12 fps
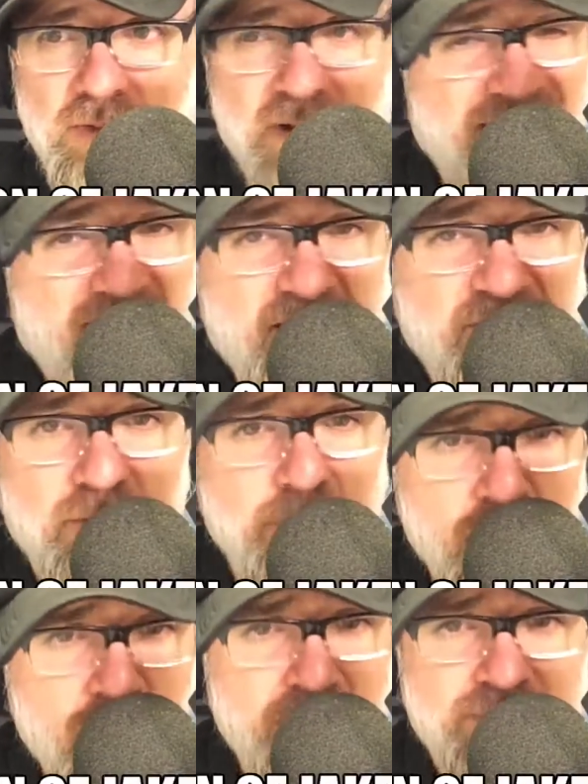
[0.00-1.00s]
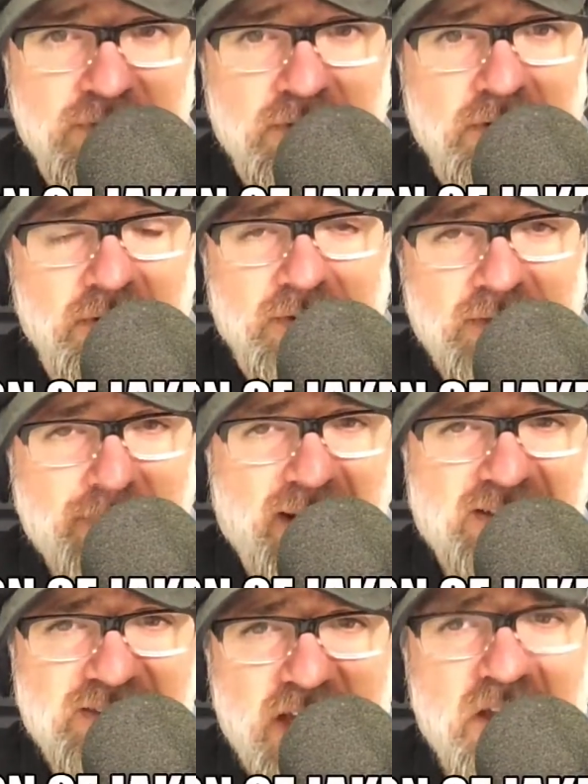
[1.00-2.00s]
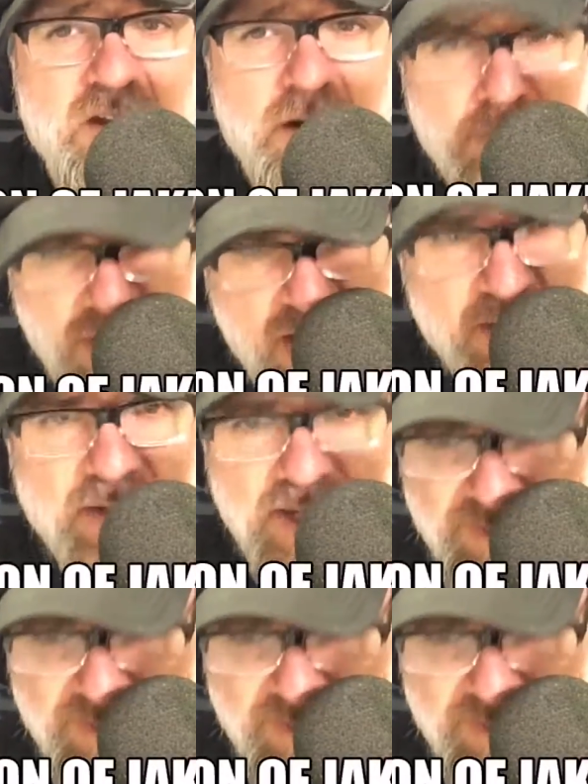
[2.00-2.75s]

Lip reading: against the move, they might say, you know what?